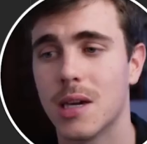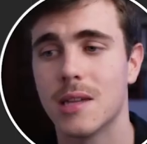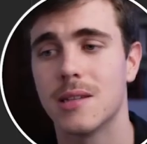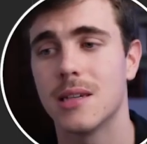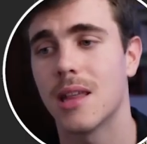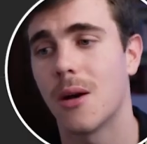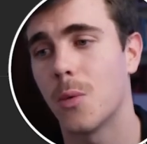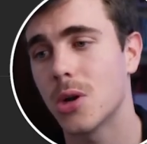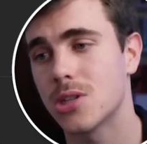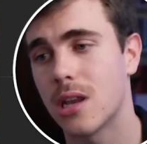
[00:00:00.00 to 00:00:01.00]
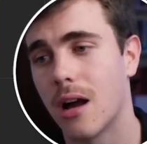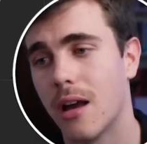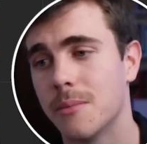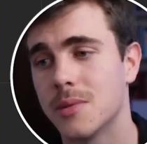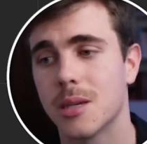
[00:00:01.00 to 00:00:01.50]
we can see that watch
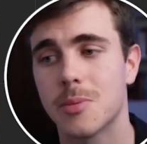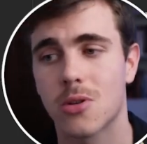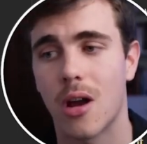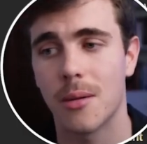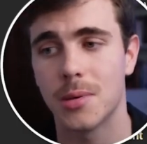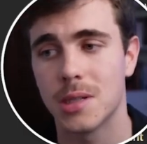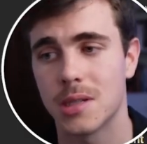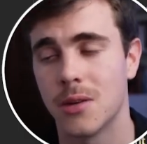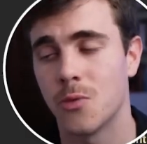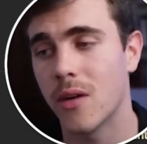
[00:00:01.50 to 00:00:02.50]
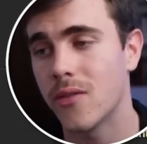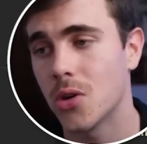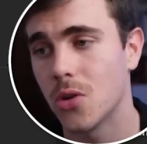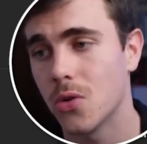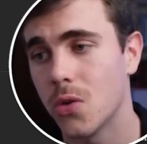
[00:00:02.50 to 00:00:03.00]
time, subscribers, and
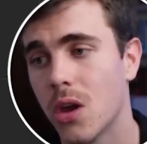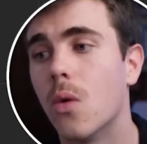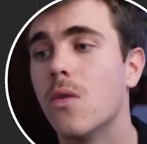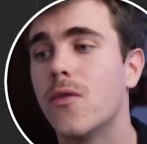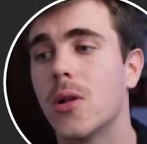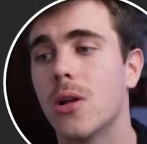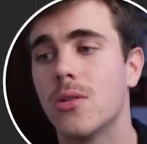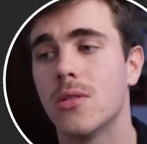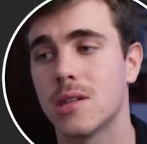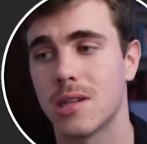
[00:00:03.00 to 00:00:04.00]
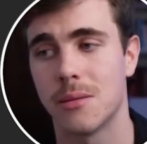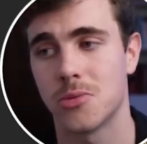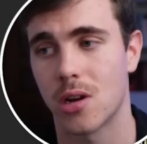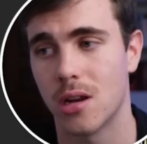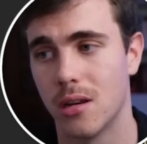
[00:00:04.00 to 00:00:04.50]
revenue all follow the same
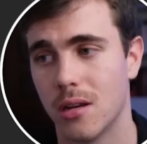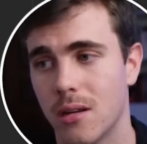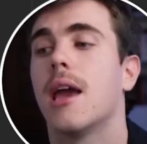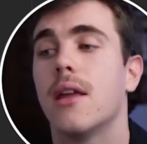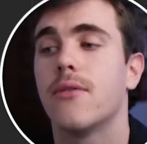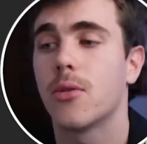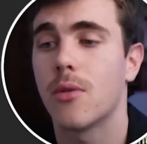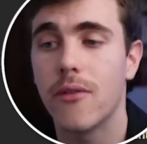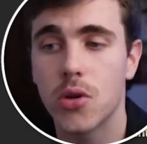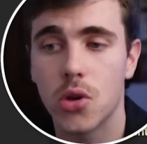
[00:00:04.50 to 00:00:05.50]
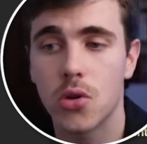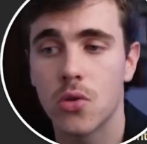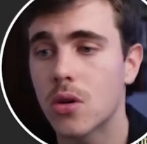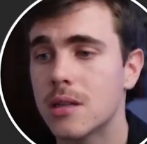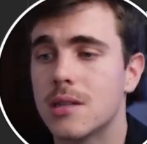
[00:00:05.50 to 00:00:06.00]
trend. And for revenue,
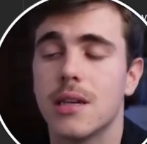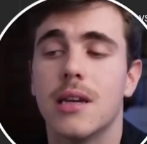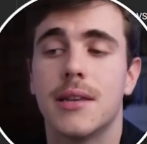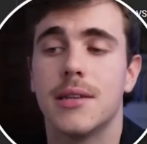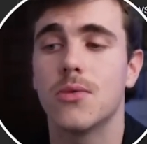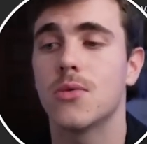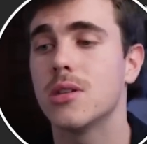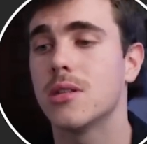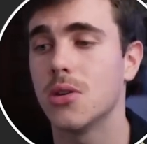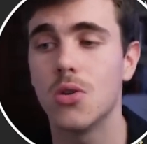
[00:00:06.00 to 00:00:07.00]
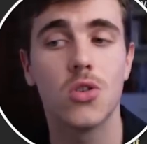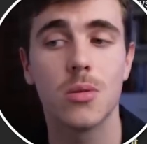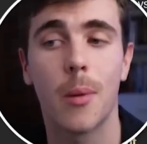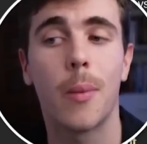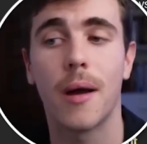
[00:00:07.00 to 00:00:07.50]
you can see I didn't reach the
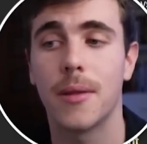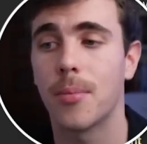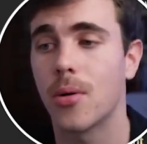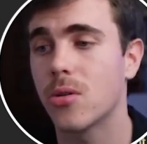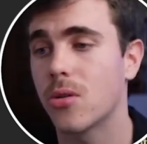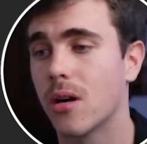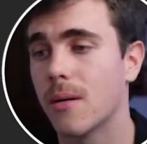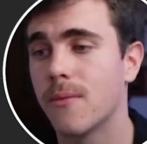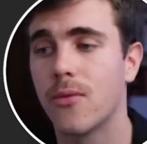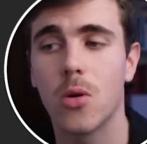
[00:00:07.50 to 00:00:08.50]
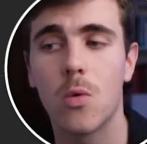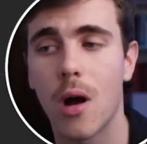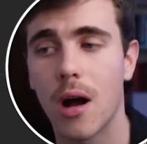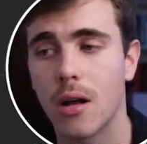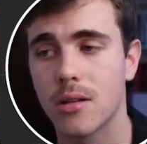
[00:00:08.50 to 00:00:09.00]
YouTuber Partner Program for a
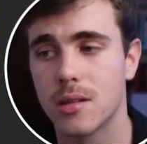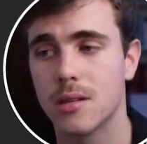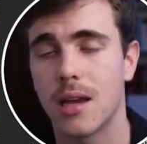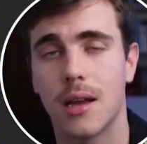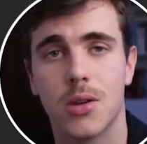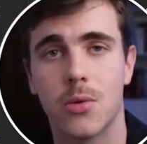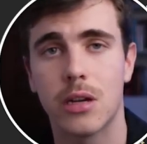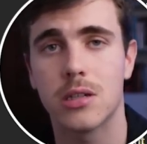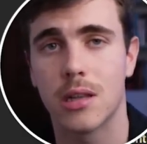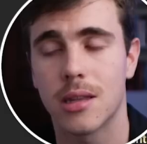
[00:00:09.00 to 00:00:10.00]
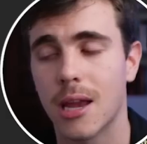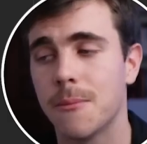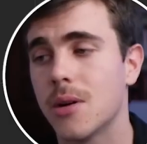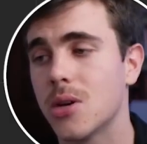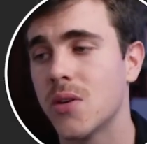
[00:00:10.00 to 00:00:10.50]
while since I had to reach the
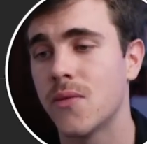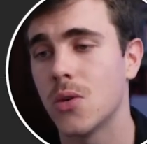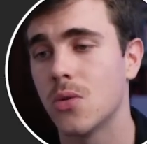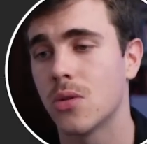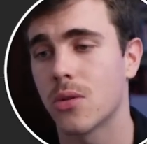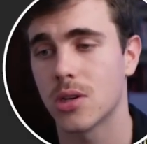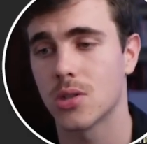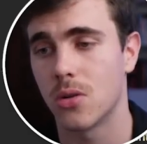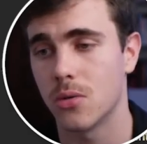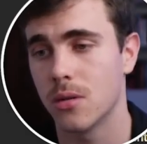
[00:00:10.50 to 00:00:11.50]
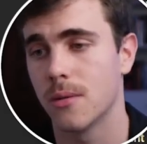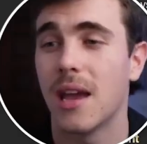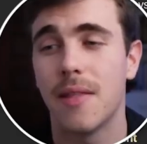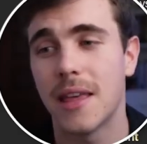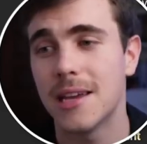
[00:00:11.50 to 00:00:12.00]
10 million view threshold.
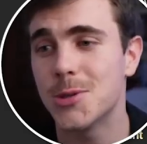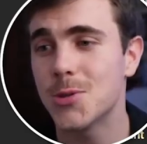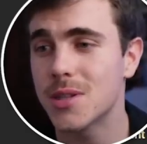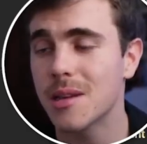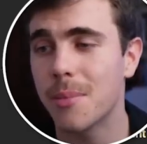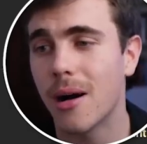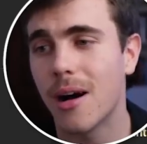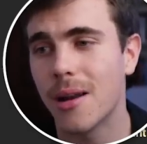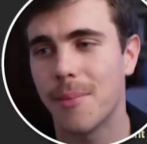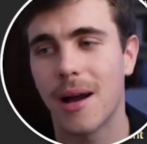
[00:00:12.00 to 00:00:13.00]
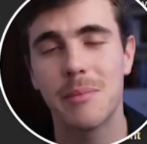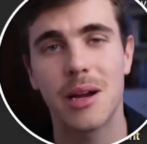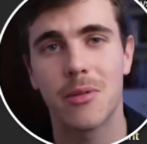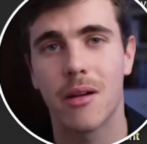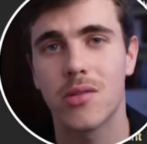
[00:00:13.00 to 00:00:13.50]
And the interesting part about
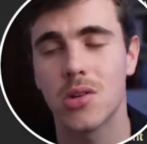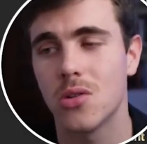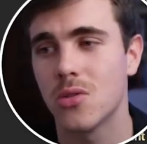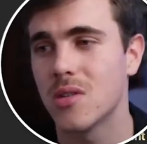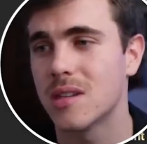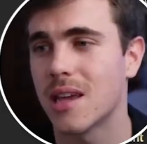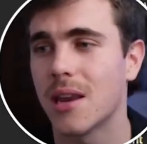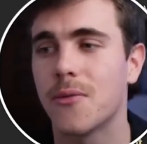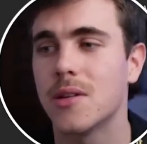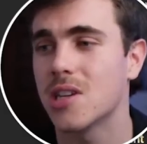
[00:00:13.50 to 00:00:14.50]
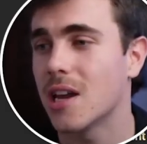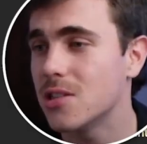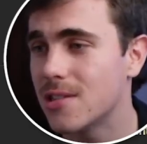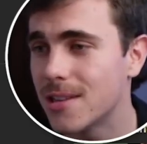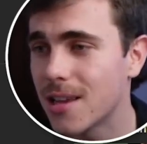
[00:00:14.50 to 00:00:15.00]
my revenue is that if we
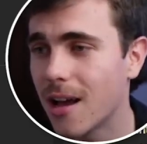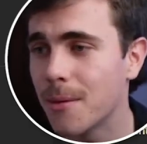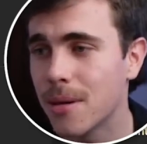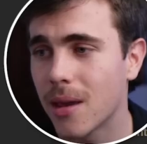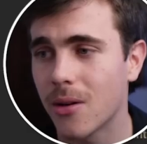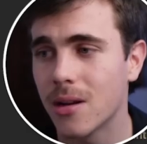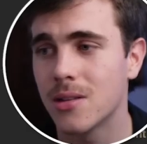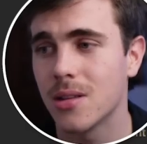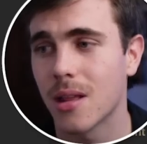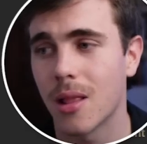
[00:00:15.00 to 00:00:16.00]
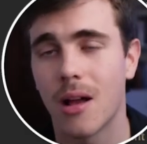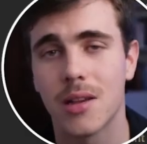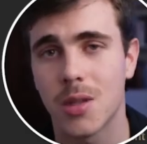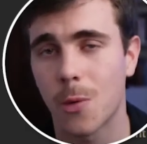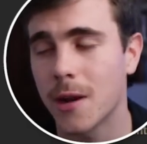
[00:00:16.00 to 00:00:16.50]
change the time period to the
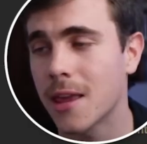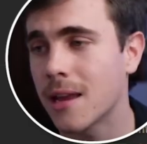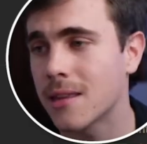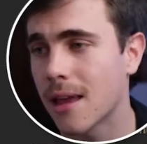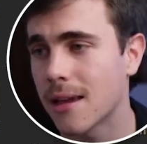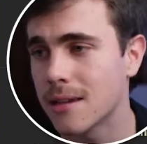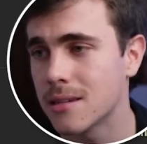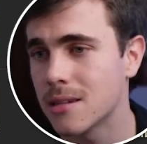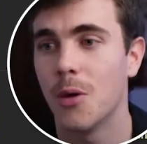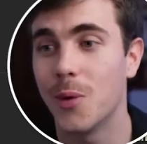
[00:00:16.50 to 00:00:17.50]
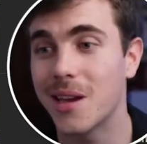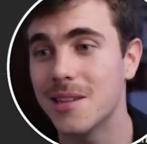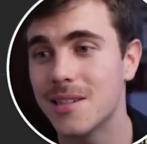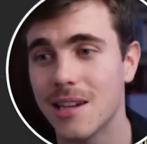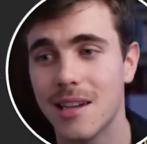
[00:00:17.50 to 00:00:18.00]
last 28 days, we
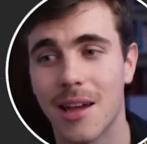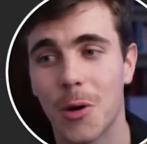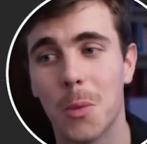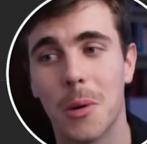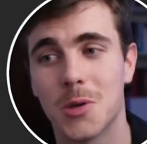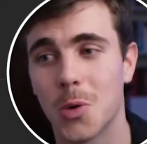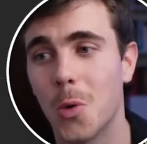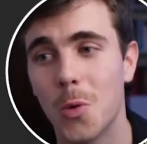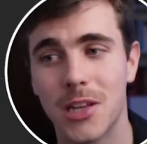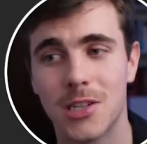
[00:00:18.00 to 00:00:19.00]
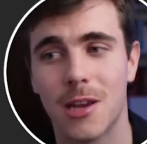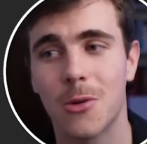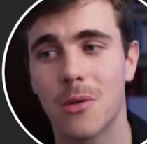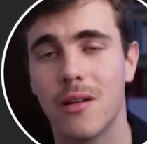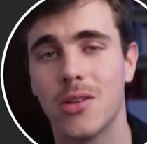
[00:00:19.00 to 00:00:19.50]
can see that almost all the
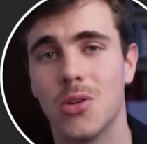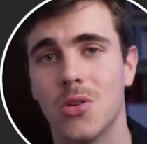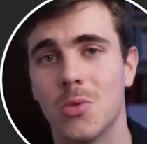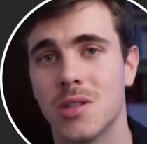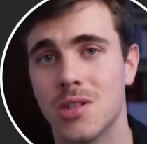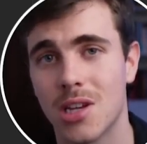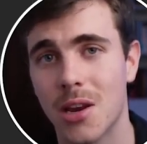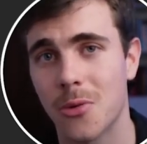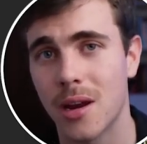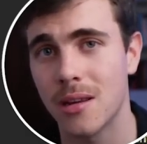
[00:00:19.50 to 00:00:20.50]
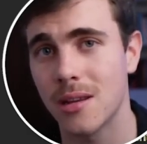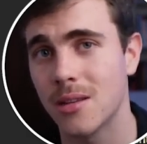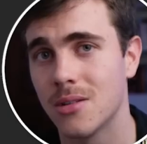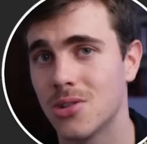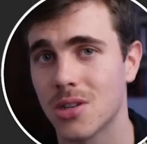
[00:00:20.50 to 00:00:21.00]
channel revenue was generated
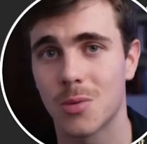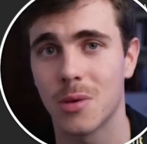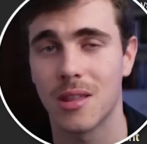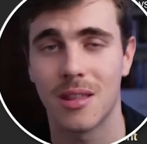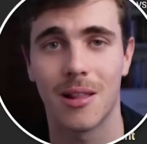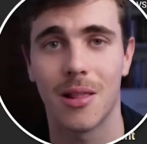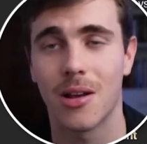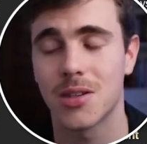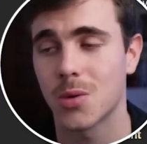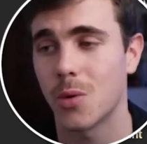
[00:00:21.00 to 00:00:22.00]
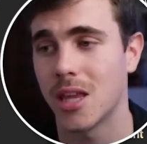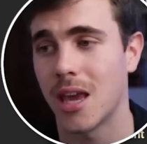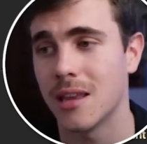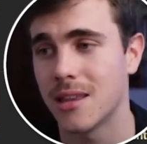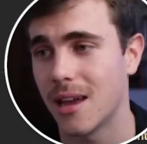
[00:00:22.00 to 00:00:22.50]
just within the last
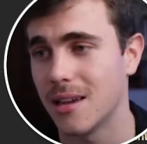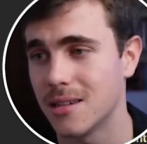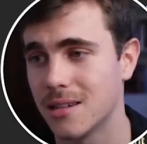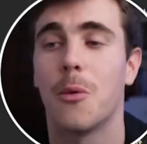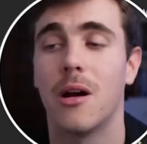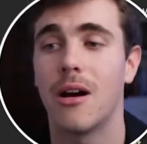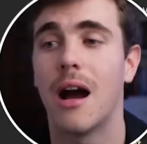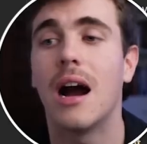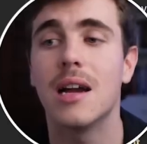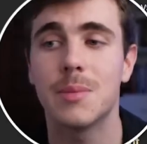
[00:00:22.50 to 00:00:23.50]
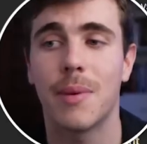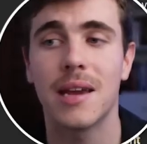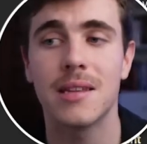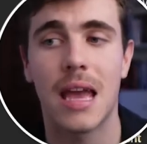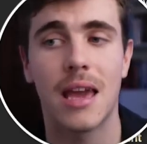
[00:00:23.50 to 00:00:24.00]
28 days, where our highest
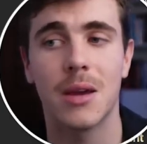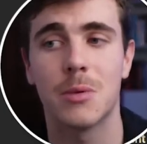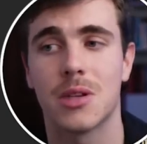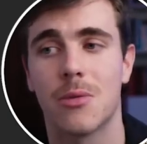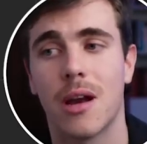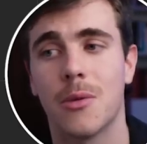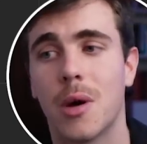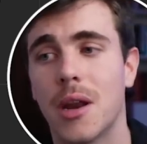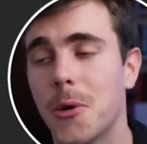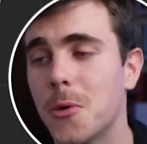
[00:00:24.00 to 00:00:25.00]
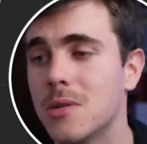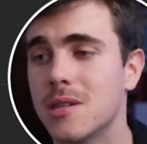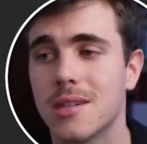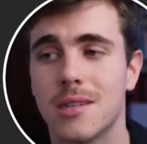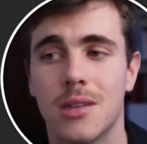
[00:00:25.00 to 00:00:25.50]
paying day was around
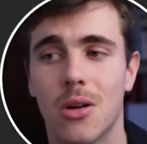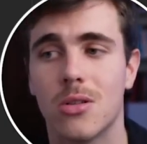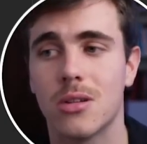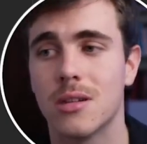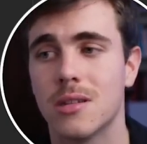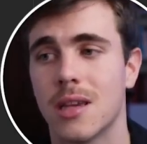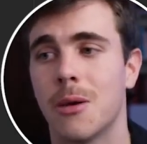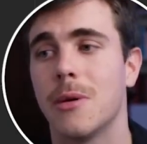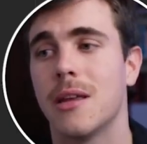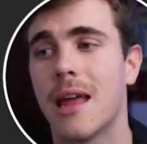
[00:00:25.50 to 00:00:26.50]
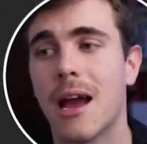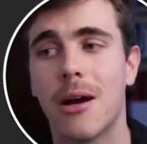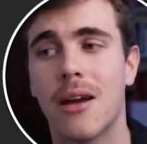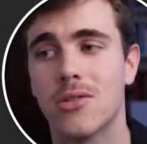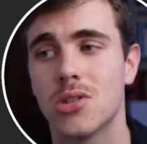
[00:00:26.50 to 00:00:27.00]
$160 and we're now
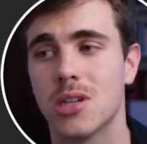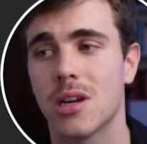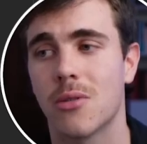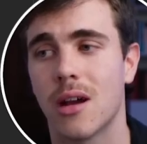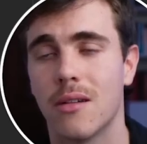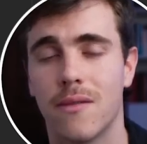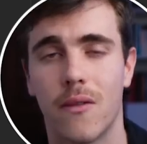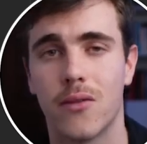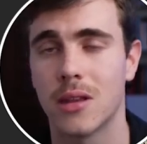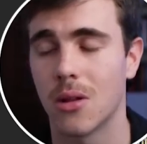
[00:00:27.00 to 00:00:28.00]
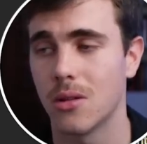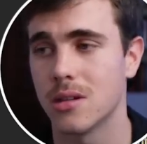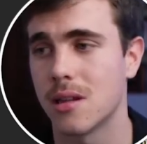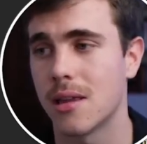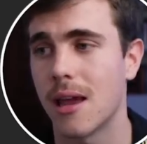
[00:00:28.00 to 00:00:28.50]
averaging around
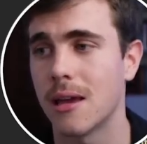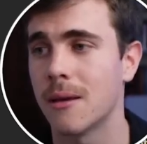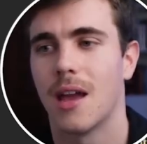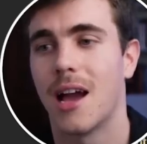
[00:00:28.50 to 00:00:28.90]
$50 a day.